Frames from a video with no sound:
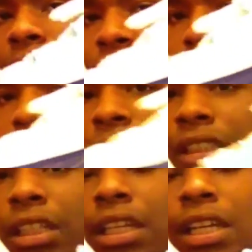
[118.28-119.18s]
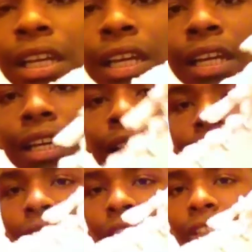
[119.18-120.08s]
ever seen guys,
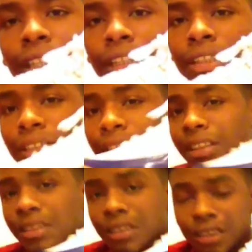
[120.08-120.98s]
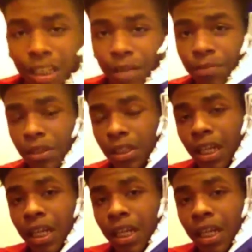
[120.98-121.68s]
you, uh, these are slept on like